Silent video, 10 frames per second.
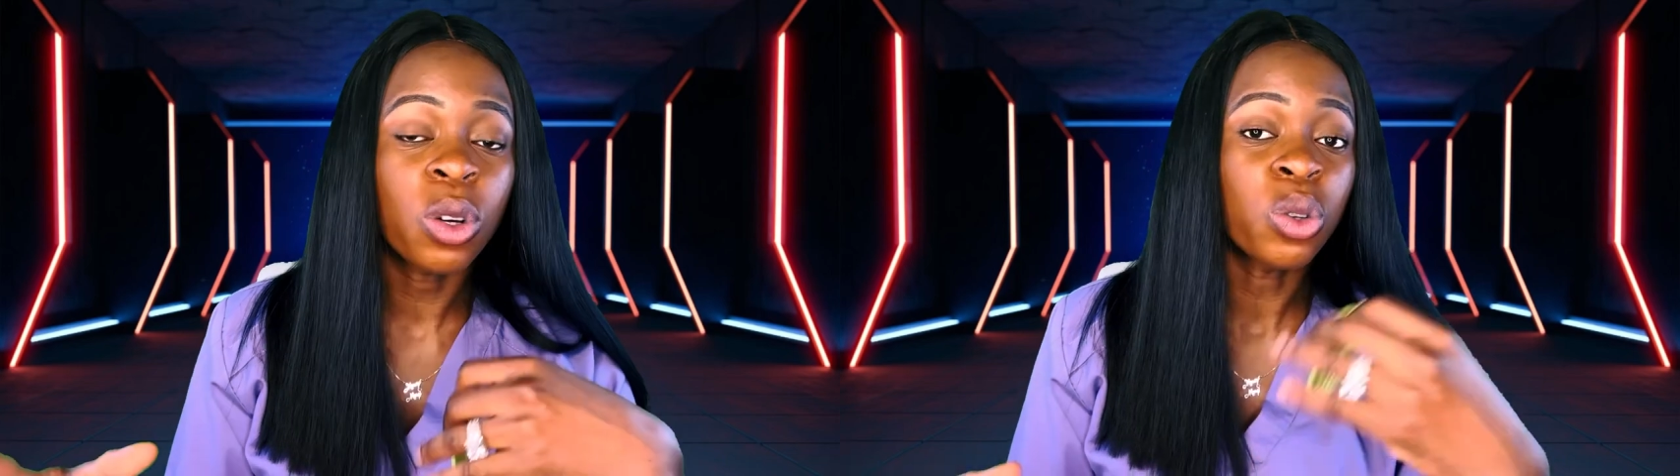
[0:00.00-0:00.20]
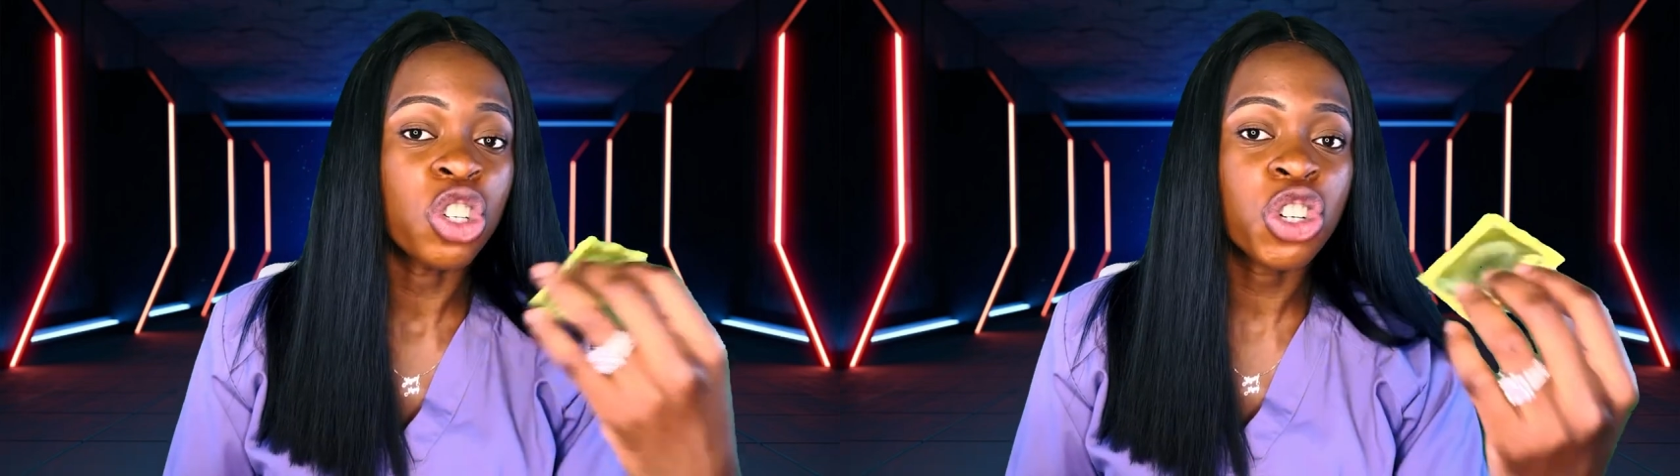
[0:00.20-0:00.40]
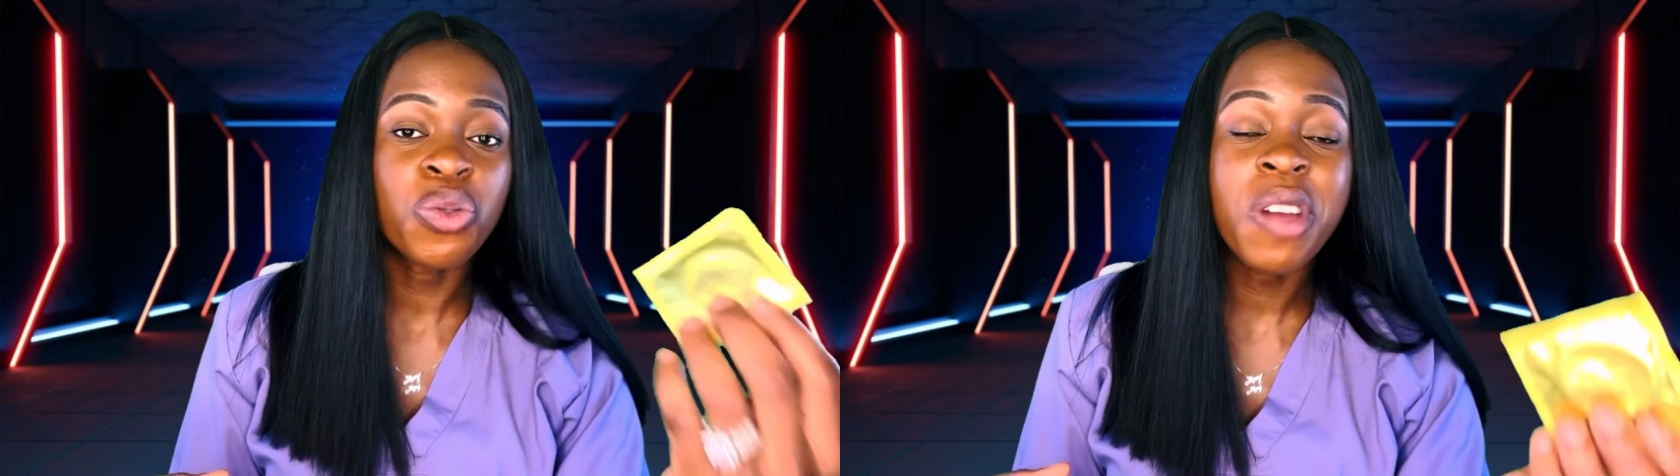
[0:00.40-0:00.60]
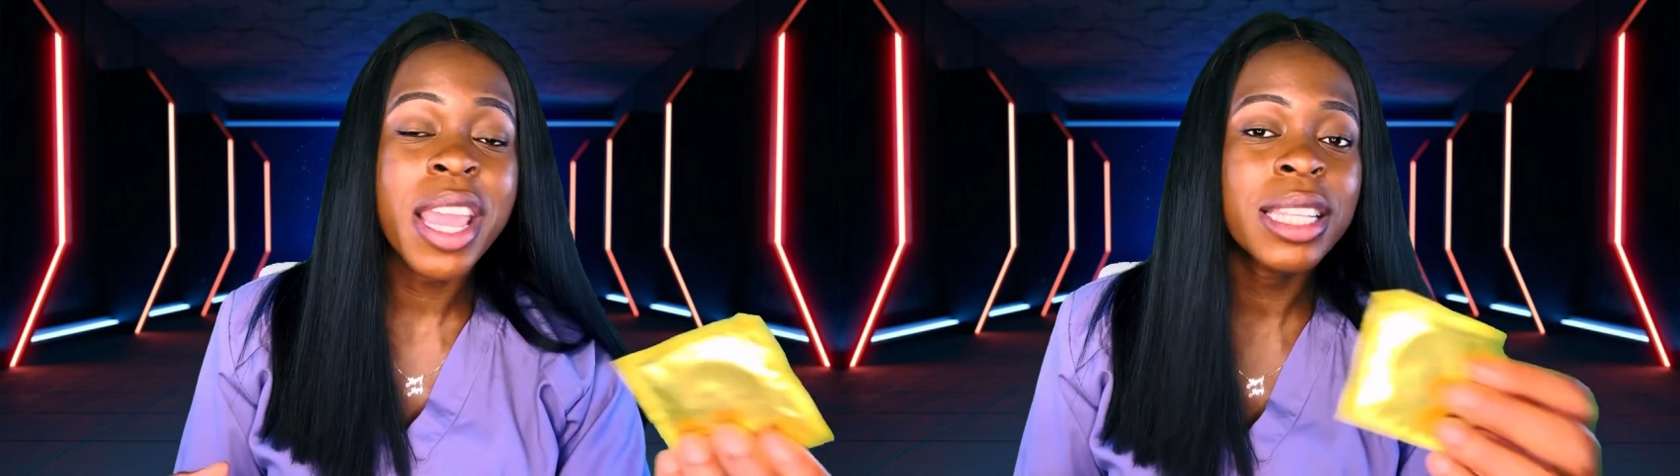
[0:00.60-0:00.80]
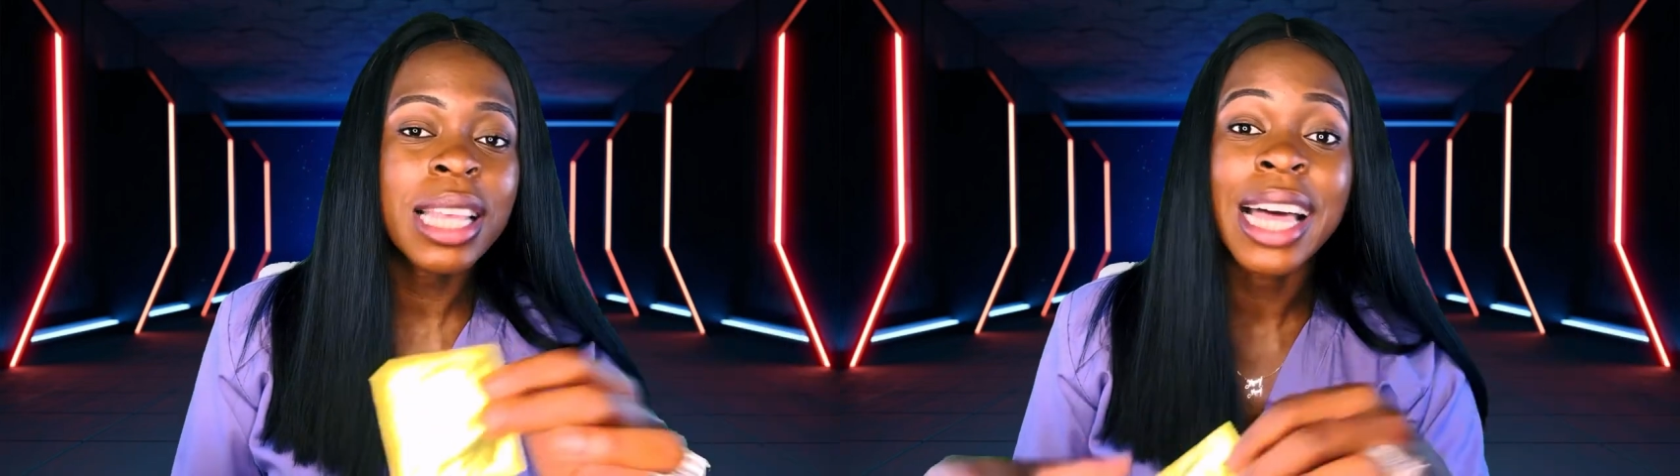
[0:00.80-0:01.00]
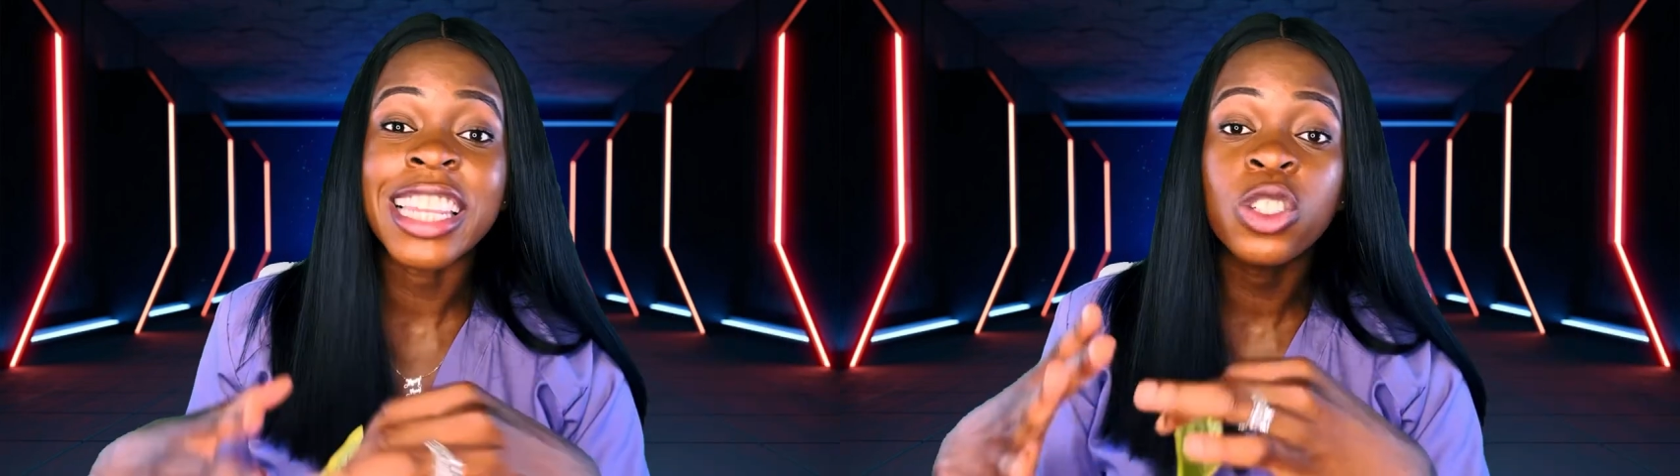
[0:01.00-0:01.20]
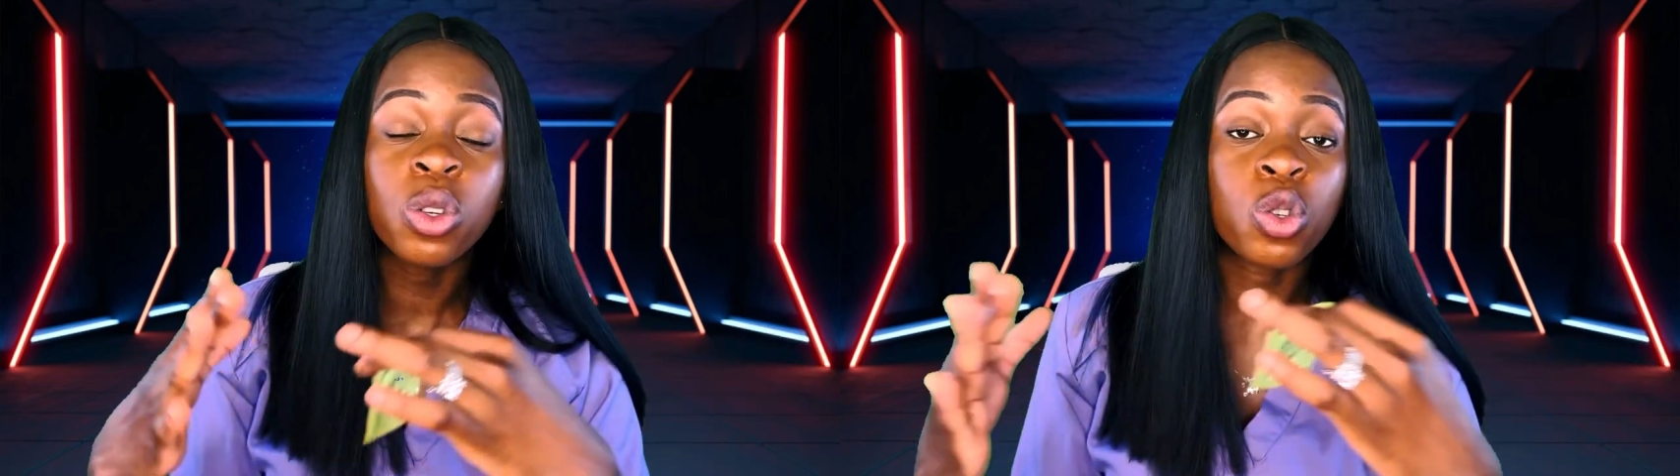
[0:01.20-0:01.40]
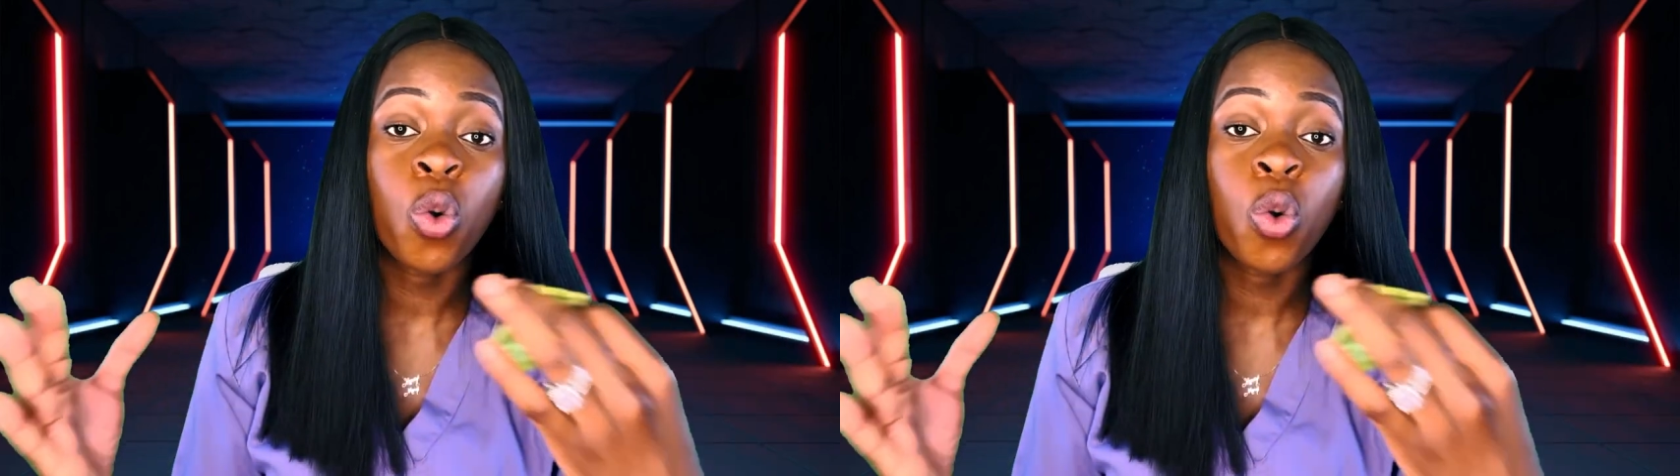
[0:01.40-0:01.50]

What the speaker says: on trades, and they just